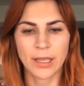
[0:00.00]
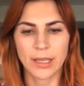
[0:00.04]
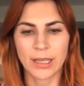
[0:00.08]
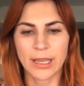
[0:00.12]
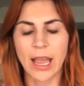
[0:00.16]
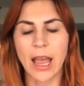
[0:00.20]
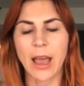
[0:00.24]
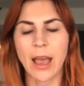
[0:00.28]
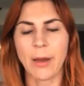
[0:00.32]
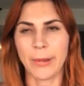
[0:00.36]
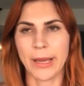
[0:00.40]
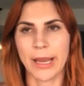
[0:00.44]

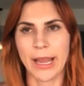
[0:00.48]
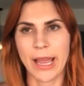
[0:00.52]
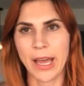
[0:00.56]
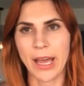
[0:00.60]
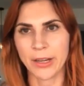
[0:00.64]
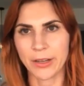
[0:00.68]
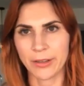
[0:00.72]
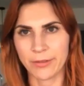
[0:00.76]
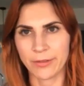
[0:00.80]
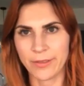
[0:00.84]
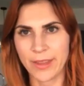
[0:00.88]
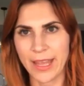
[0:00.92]
coming
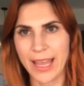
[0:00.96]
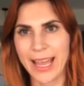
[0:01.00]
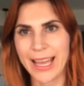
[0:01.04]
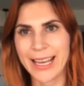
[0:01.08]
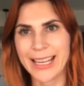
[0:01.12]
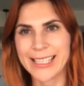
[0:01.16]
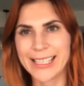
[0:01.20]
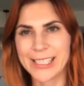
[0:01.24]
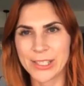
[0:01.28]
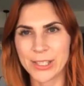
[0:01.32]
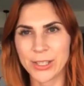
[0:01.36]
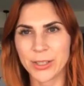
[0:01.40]
out of
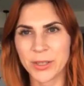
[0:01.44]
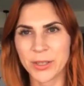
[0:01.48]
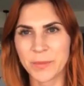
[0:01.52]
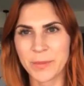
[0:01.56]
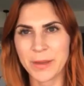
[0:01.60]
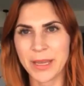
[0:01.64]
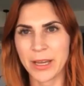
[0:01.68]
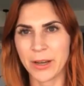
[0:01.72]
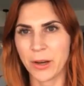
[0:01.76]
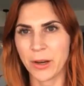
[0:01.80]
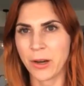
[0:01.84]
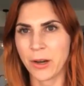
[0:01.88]
that. It took
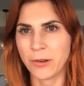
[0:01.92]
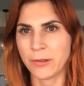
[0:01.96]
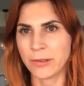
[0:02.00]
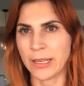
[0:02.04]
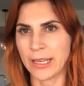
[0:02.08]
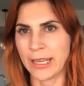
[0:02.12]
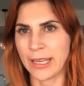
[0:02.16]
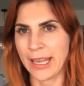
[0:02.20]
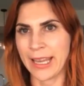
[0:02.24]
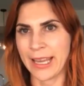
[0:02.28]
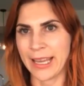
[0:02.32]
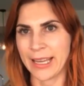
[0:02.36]
me a
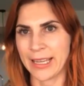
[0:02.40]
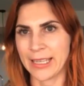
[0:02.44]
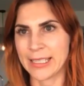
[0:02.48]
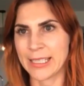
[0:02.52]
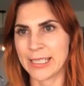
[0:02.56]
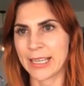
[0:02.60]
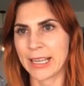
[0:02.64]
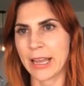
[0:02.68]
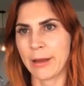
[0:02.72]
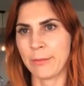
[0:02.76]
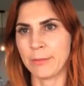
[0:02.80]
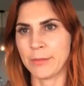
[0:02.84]
whole year
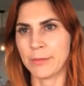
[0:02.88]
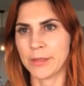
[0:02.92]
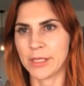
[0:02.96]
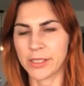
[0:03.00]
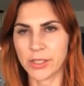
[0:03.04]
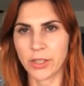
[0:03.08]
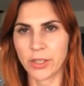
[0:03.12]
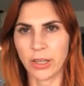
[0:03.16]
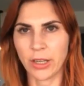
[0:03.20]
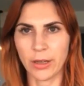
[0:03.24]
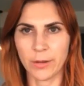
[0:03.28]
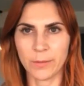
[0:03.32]
to come to
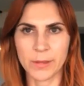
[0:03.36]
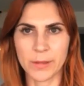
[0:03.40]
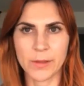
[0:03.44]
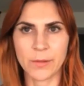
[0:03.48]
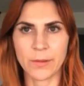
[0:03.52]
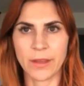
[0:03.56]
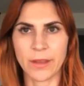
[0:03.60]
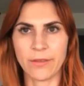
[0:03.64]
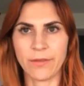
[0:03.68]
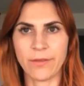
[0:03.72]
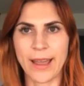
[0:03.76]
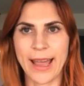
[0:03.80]
terms
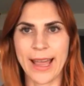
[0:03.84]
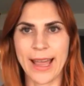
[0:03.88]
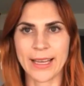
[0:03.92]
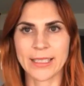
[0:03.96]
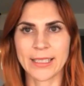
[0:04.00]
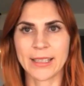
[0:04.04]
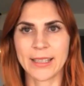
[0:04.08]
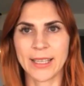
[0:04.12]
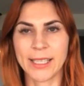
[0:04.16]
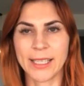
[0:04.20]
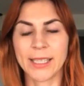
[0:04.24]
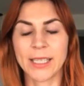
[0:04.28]
with the
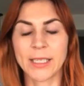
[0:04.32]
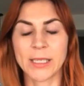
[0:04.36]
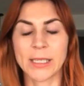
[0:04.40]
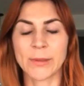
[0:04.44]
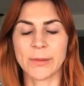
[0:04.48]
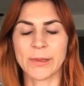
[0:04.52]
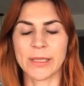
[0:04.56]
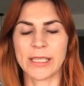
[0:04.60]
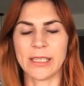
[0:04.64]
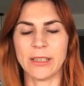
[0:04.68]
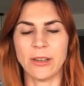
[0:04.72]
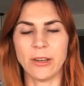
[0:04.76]
fact that this
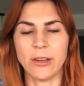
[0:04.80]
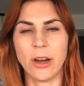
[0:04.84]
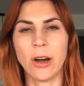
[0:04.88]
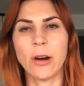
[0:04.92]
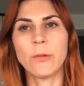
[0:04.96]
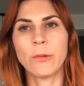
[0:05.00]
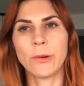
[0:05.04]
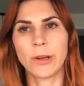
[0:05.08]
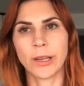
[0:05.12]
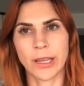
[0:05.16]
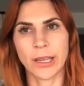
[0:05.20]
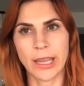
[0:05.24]
was
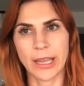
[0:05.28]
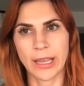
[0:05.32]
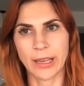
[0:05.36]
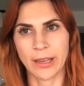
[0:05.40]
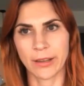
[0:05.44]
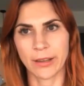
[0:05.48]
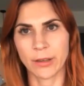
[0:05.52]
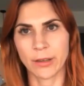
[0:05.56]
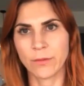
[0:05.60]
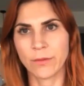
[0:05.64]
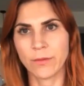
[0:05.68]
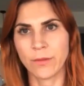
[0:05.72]
not
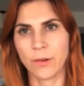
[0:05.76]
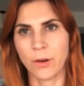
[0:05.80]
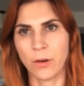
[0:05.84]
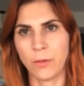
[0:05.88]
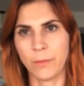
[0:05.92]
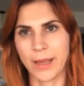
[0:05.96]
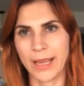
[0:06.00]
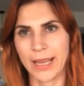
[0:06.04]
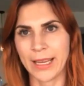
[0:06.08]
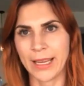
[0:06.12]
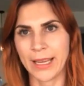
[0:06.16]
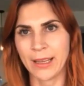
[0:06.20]
working for
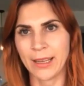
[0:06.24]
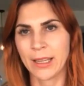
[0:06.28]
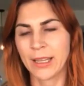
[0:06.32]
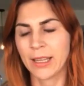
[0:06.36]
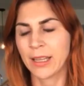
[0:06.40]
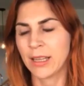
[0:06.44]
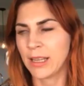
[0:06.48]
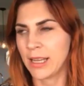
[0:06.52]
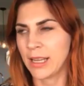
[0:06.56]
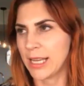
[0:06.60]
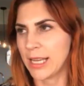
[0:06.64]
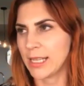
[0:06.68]
me.
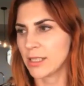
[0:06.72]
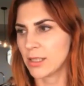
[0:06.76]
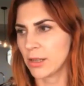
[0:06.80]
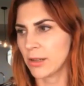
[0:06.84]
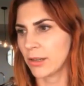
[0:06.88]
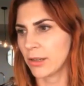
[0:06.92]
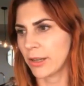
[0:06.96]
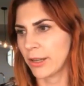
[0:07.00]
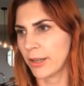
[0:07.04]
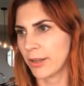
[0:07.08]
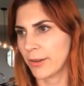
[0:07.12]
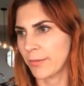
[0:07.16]
It
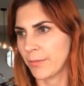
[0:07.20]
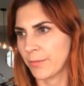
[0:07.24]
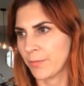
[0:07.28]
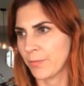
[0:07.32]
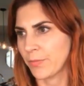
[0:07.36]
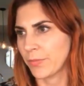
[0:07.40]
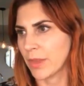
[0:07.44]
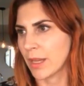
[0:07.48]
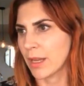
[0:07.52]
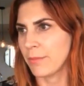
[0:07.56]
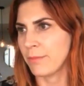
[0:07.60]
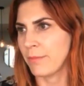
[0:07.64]
took
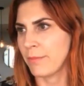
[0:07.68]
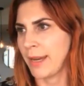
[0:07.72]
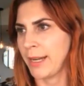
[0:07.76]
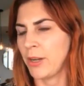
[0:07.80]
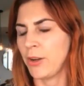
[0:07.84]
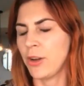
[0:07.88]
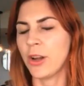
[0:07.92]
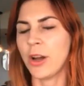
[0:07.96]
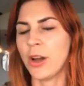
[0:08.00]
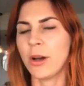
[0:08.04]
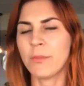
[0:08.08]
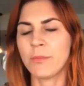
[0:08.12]

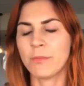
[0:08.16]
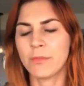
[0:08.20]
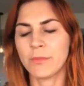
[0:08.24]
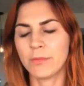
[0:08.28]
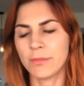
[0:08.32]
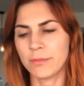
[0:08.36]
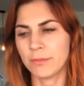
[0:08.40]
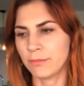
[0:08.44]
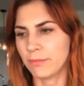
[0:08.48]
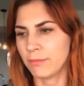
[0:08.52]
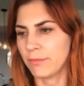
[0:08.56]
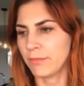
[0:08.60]
me
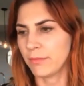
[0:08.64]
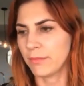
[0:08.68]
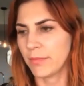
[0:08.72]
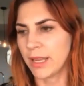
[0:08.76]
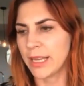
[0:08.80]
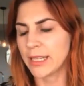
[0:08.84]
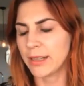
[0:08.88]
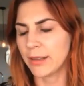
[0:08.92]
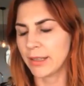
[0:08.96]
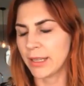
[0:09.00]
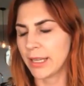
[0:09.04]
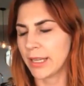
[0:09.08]

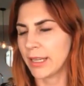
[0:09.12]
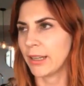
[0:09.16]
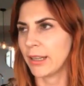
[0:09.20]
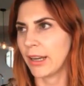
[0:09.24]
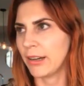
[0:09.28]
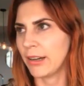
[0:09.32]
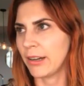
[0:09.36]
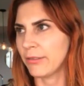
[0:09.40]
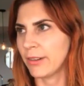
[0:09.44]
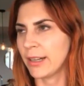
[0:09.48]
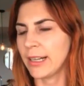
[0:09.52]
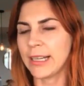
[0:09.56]
it
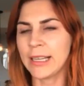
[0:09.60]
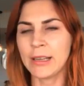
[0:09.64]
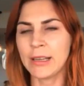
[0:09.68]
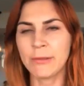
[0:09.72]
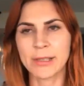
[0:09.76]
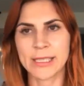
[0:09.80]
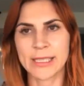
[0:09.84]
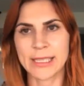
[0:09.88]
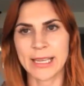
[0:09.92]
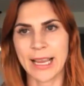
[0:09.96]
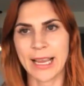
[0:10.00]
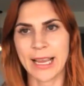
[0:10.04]
really
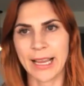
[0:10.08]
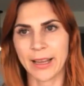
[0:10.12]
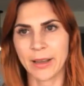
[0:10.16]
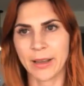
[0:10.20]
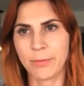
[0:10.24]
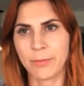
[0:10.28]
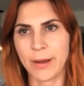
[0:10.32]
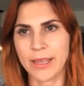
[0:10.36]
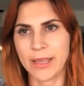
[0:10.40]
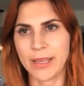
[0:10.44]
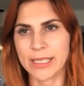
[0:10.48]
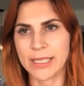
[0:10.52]
was like
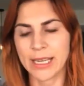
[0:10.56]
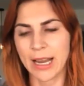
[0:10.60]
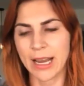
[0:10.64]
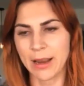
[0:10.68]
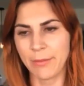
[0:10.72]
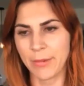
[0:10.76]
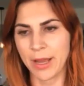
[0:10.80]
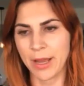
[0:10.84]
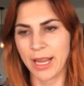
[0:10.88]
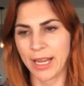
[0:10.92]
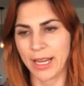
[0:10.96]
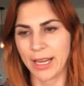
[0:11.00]
by the
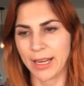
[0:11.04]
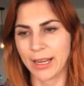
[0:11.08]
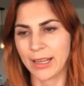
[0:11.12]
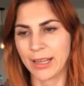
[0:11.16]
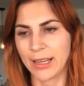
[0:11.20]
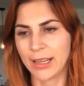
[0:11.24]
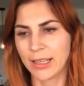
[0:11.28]
time I